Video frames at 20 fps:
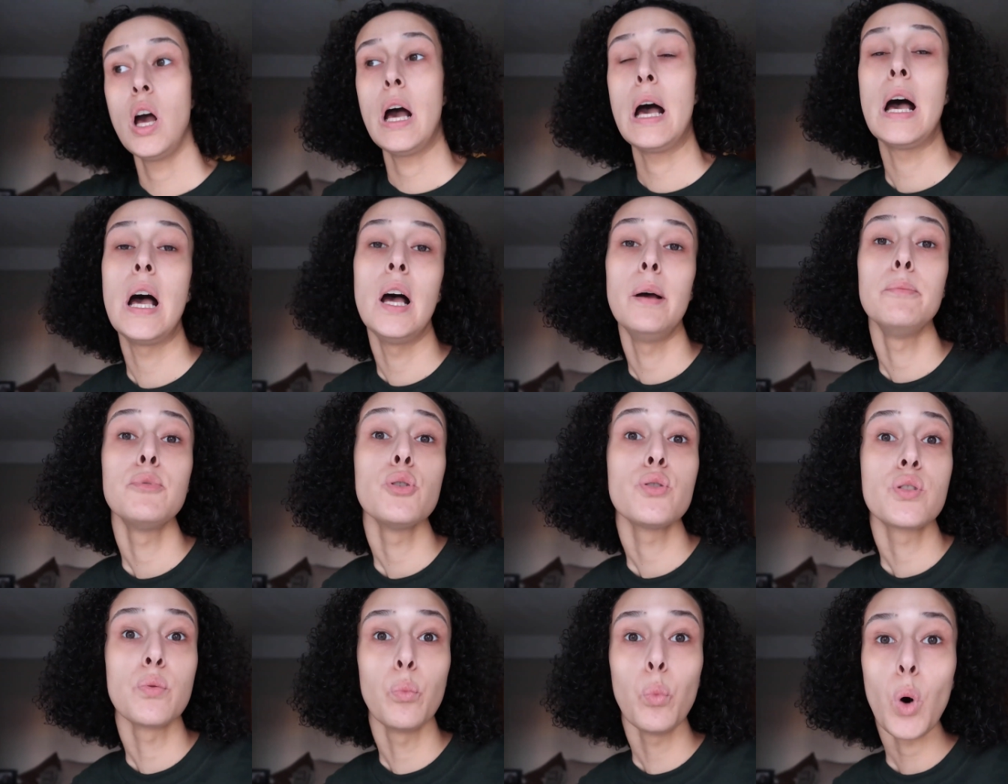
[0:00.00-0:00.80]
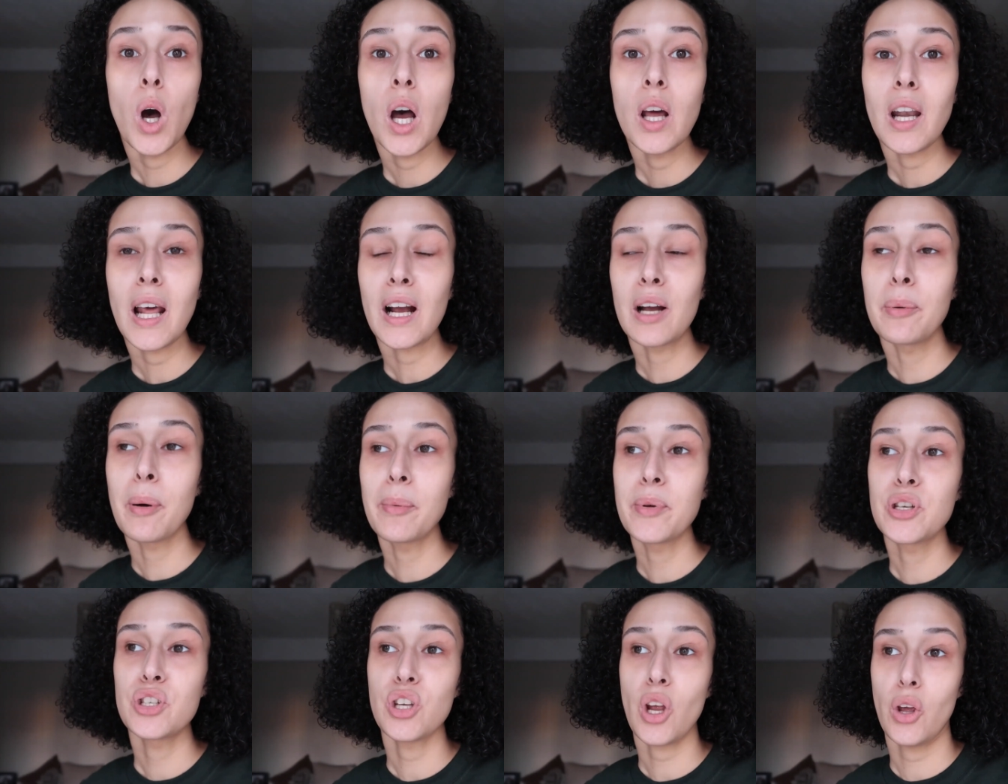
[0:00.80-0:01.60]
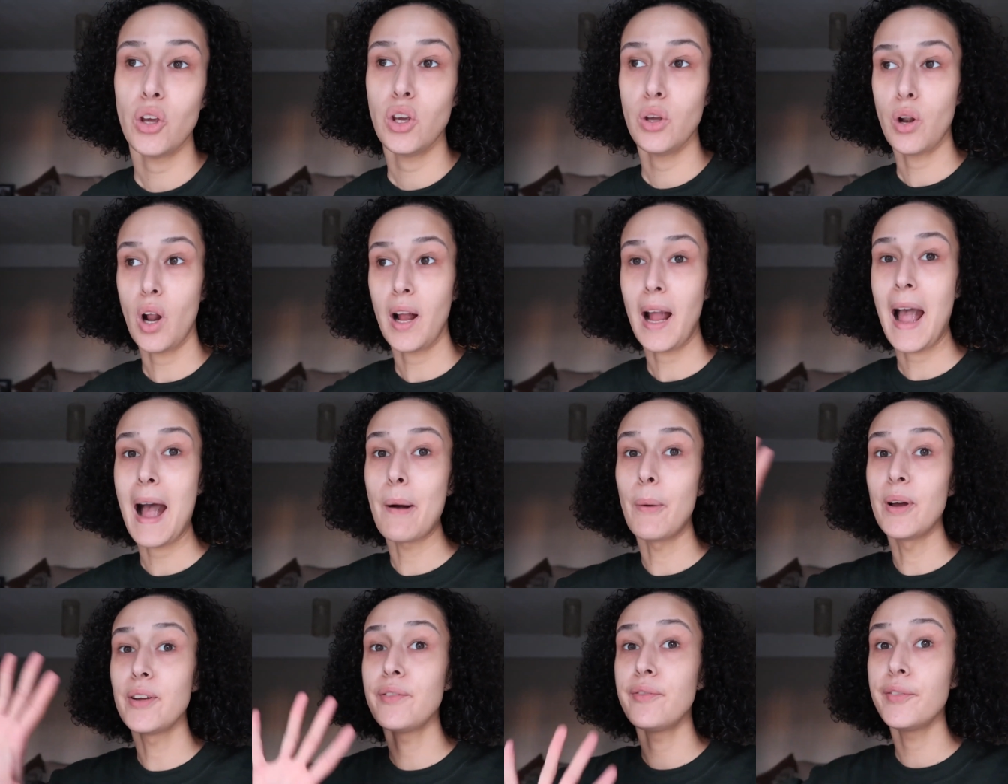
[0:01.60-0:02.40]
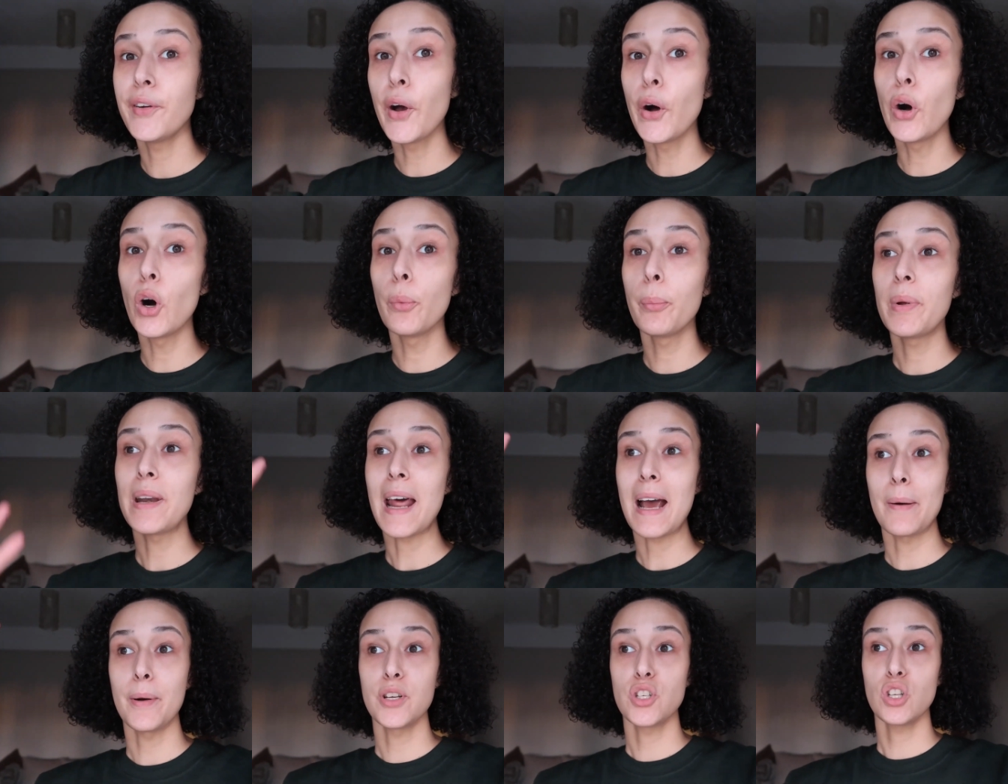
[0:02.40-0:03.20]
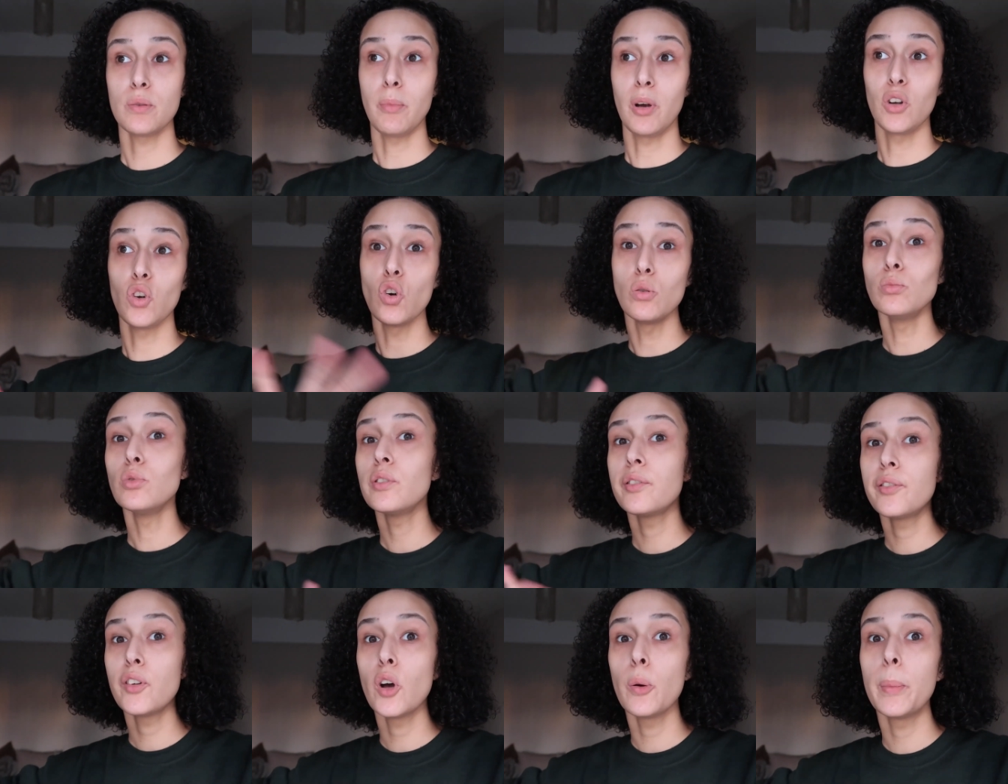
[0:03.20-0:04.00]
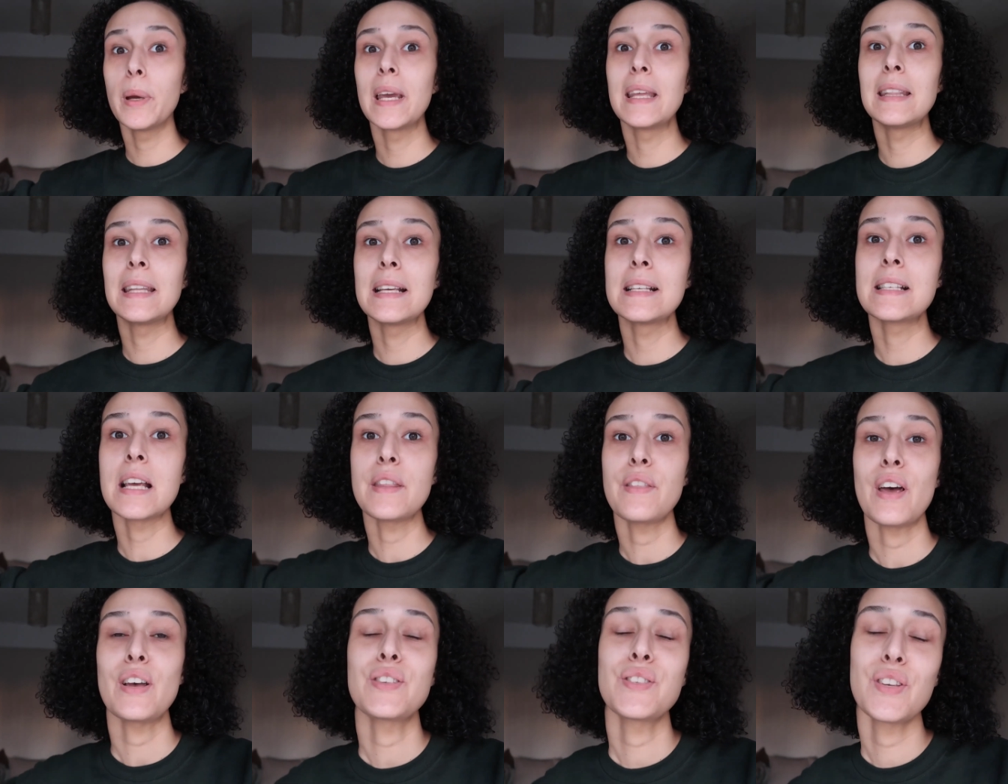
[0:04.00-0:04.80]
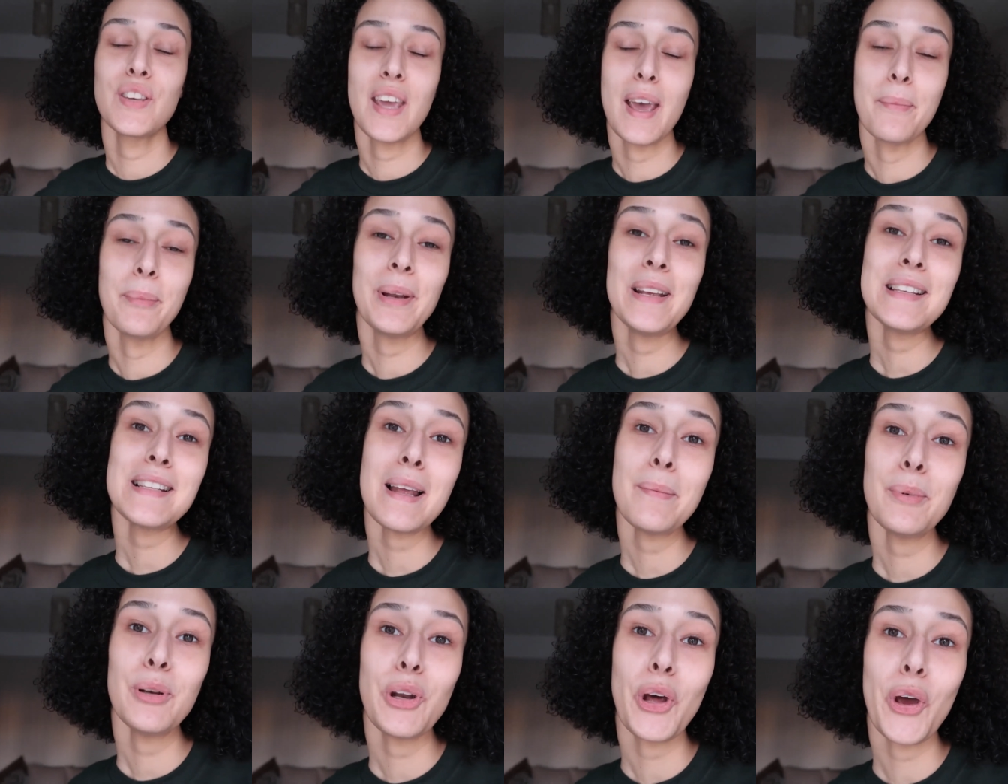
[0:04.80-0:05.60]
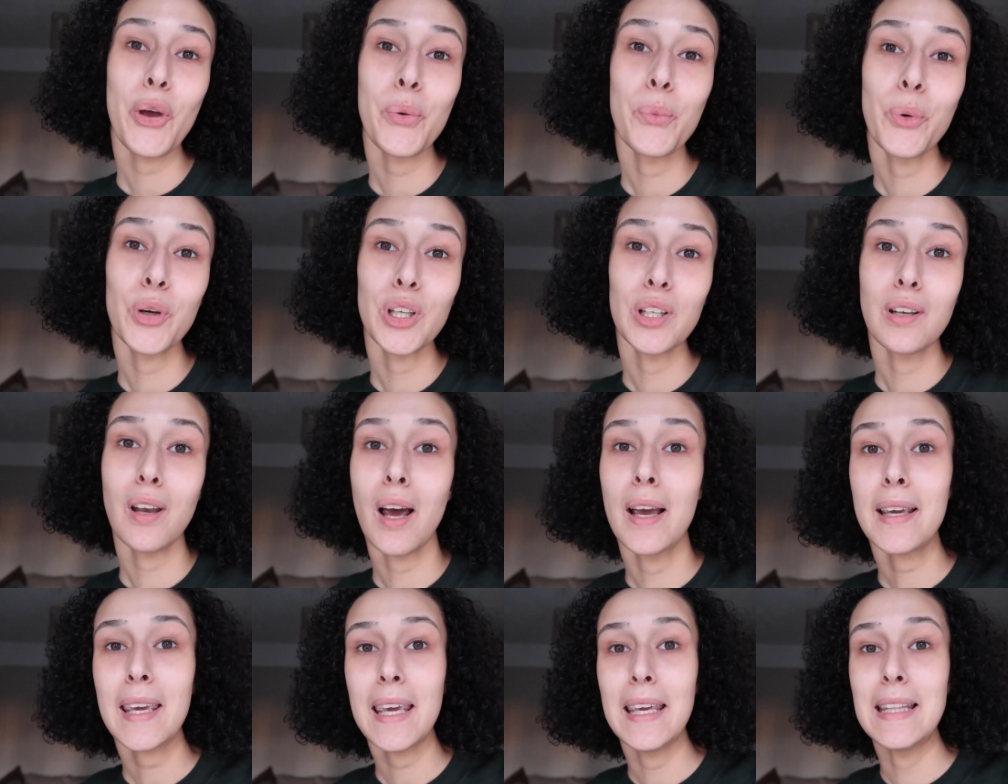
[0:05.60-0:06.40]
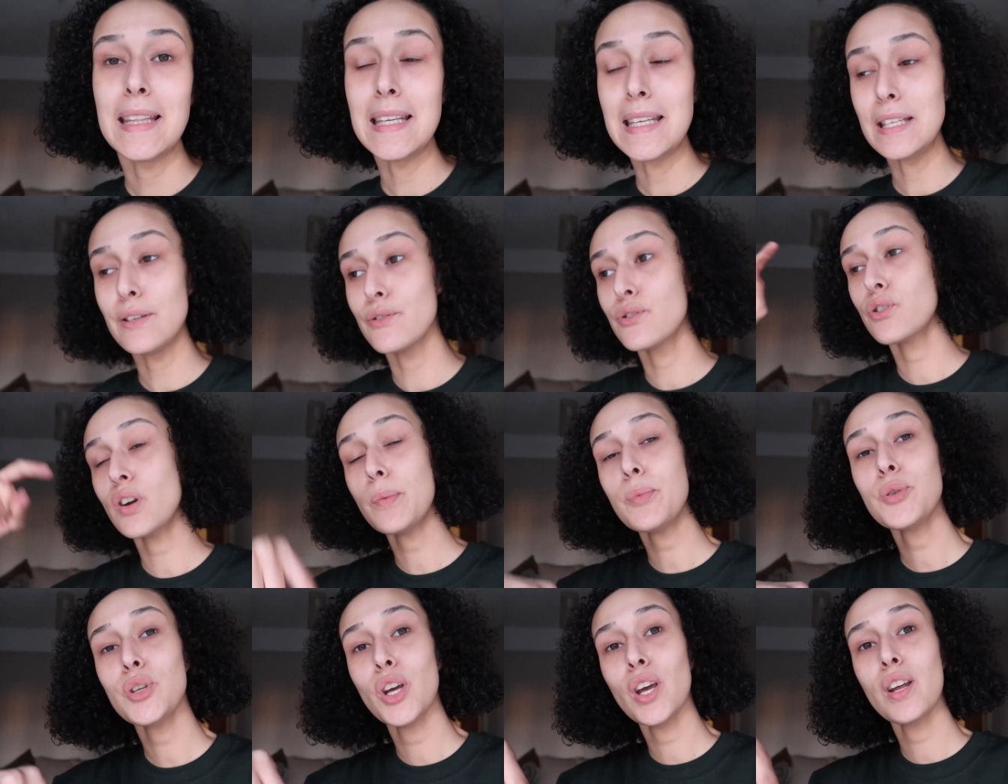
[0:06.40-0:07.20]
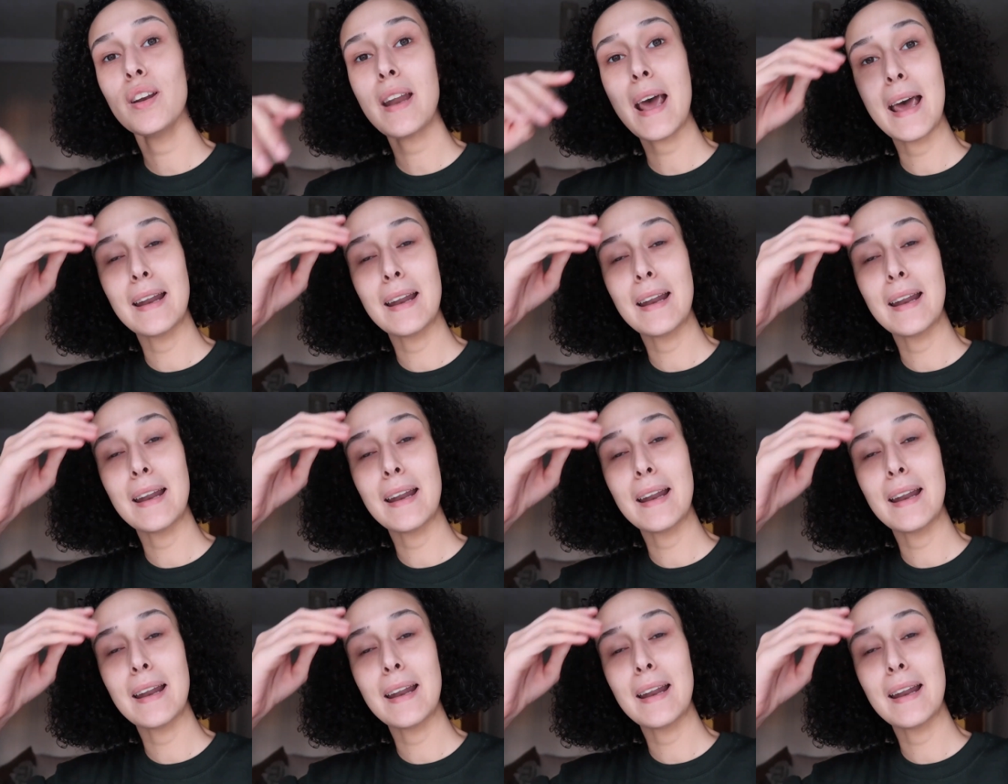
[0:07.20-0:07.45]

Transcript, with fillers: um, do some work like I probably show you like how I film and how I do my normal filming and things like that so yeah please let me know what you'd like in the description